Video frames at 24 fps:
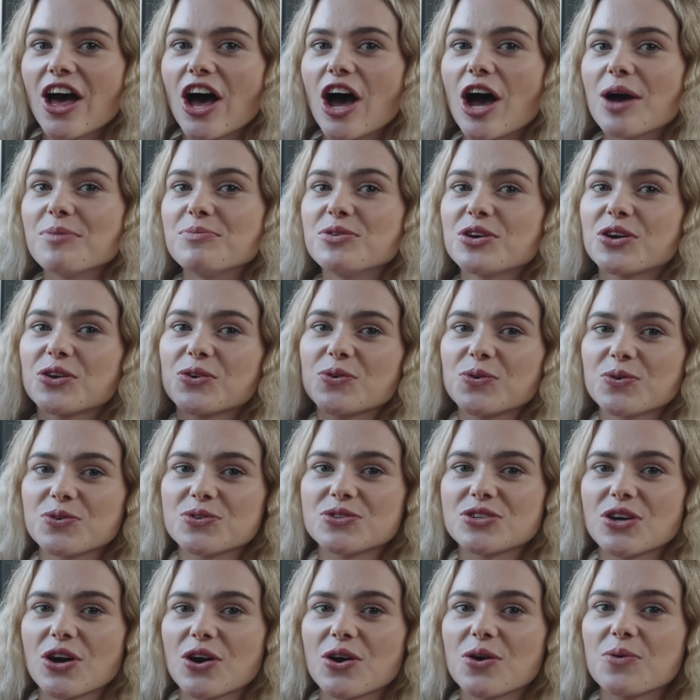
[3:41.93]
You can
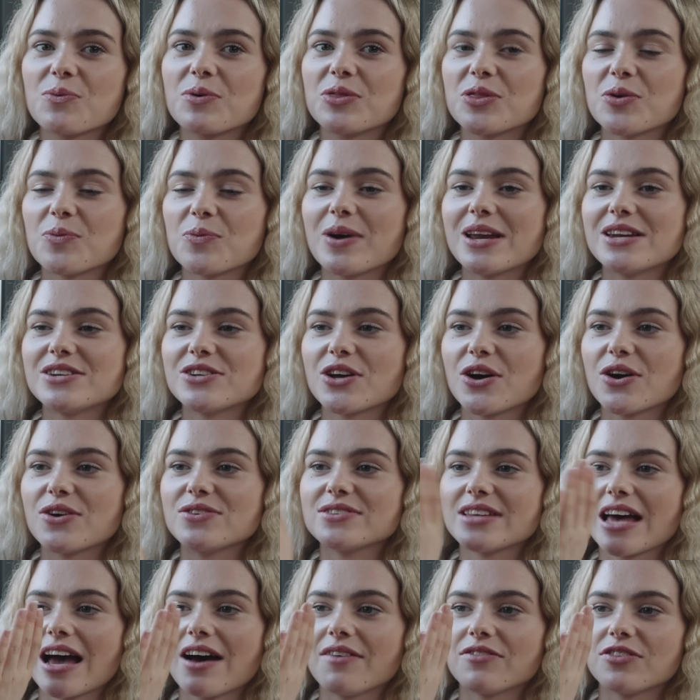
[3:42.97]
also, with the
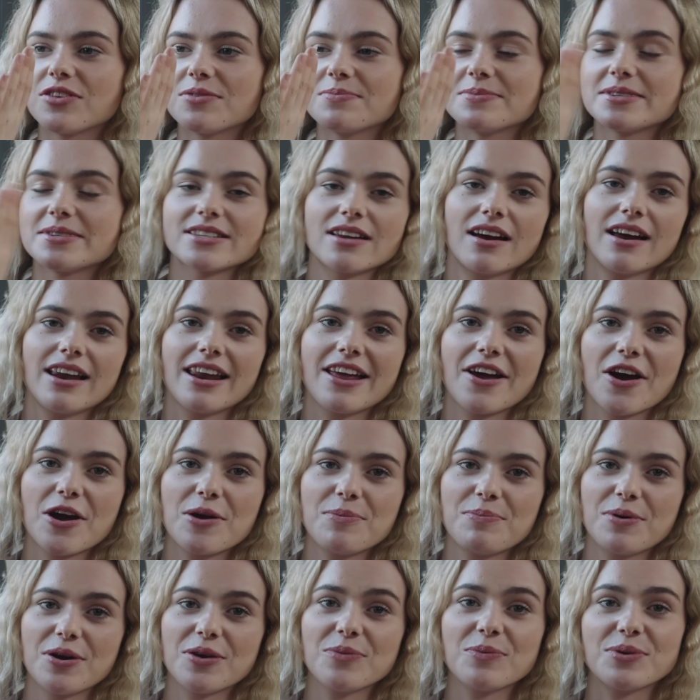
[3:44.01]
windows, have them slightly
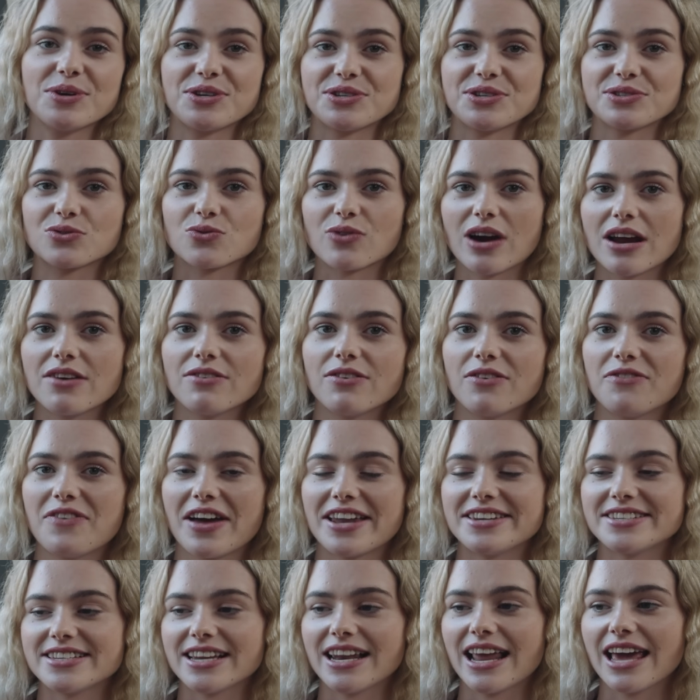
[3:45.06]
open, which is great for
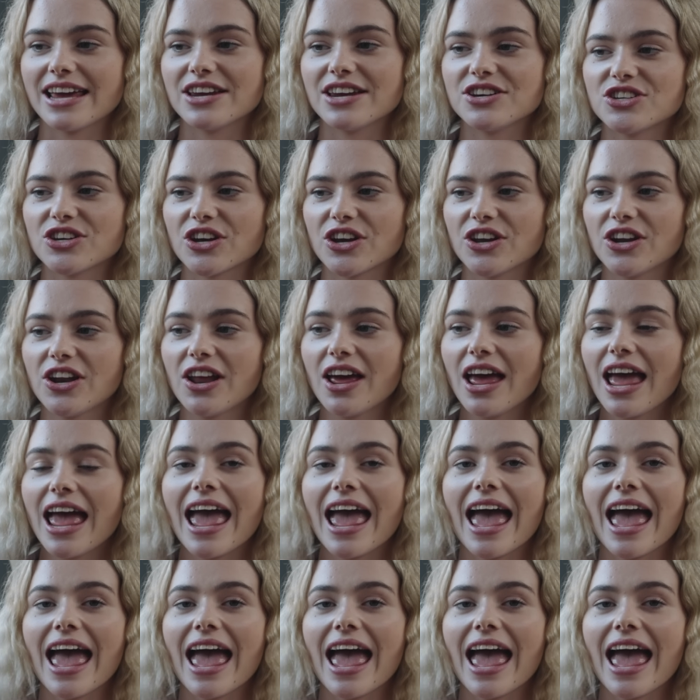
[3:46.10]
ventilation.